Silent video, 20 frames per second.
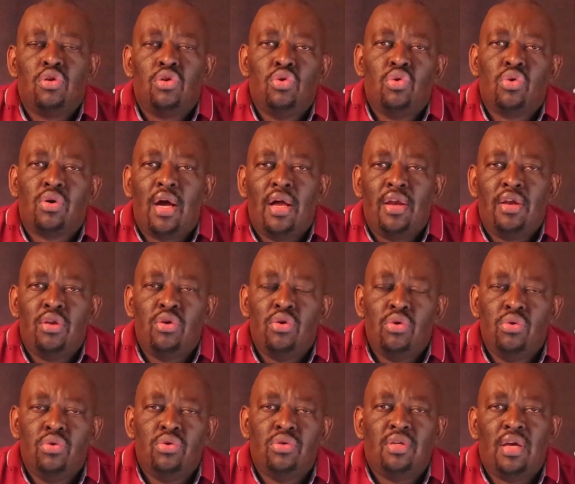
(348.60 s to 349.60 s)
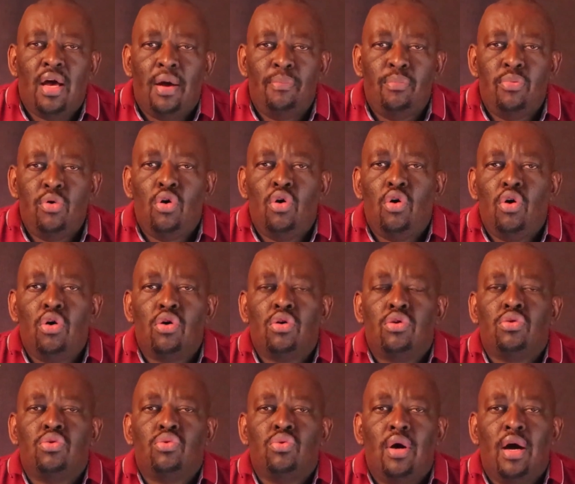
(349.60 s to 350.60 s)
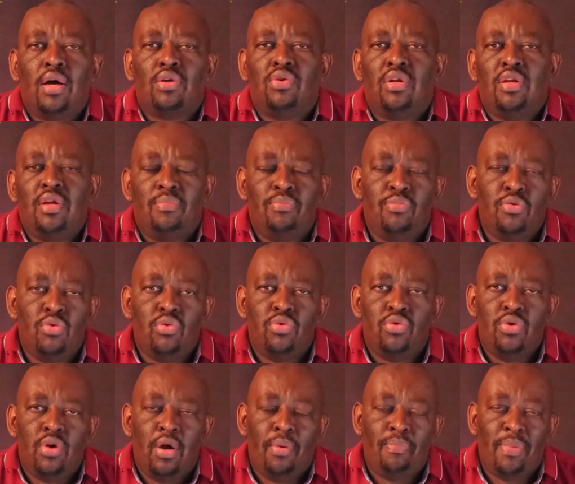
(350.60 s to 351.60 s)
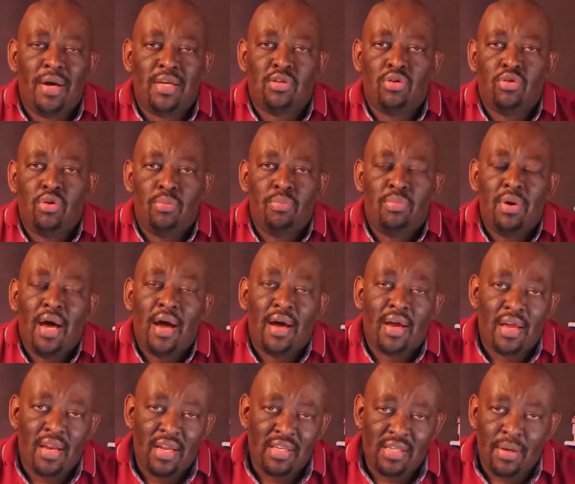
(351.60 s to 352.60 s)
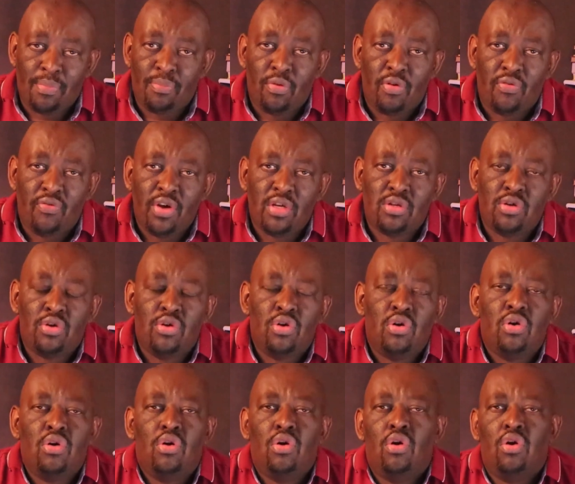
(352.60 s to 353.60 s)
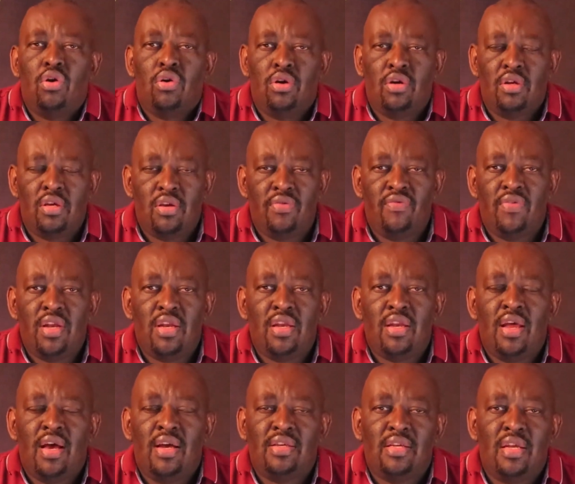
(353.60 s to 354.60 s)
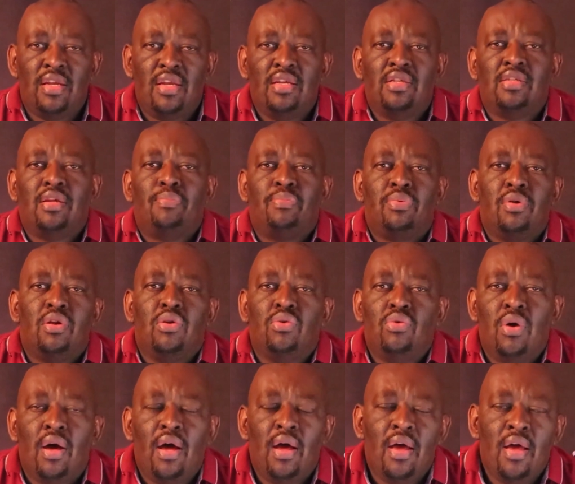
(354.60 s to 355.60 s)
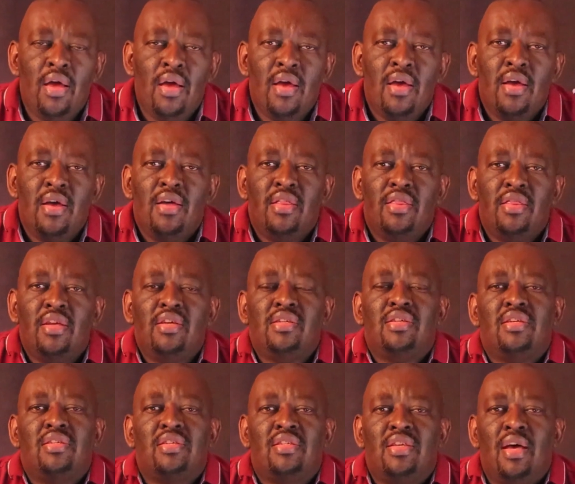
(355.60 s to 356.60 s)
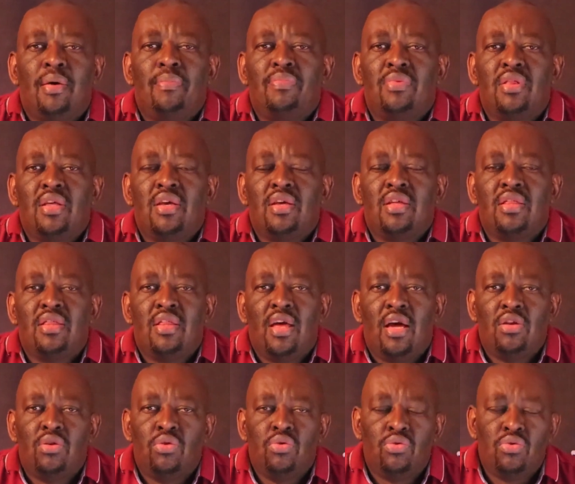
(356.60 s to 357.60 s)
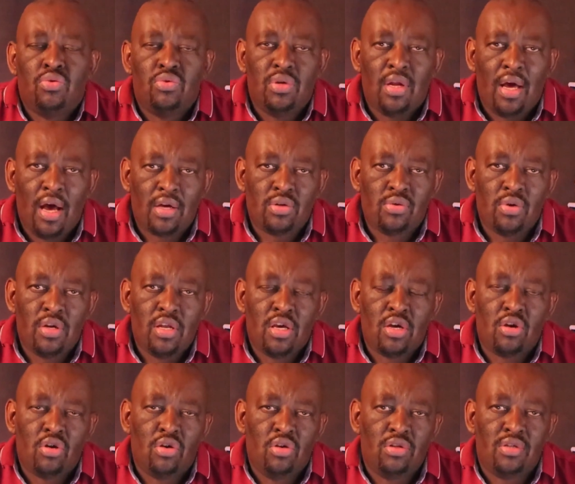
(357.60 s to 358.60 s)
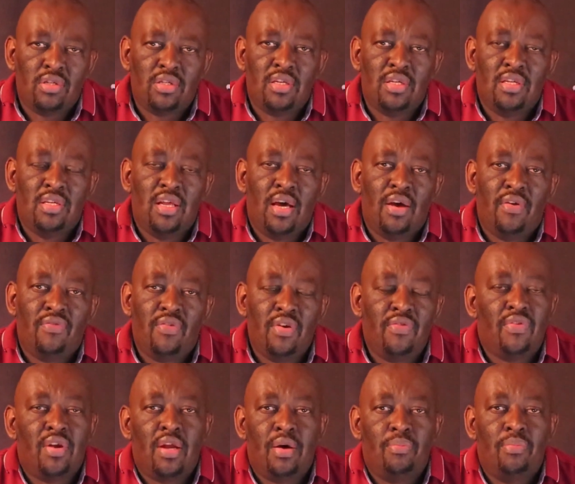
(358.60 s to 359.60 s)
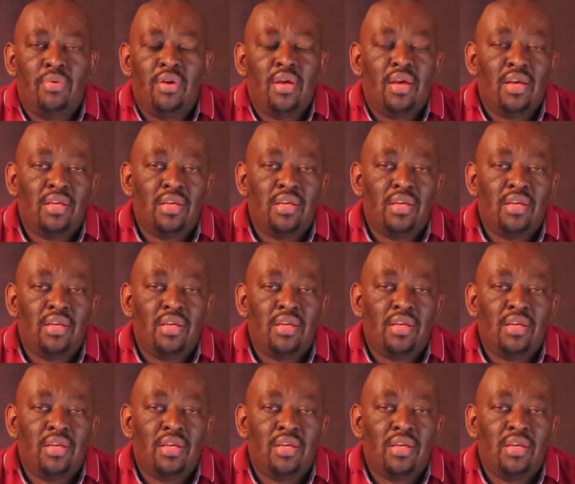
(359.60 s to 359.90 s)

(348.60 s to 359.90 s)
You can use a blog to actually build your personal blog, and as a professional or even as an entrepreneur, this is something that you should actually consider favorably,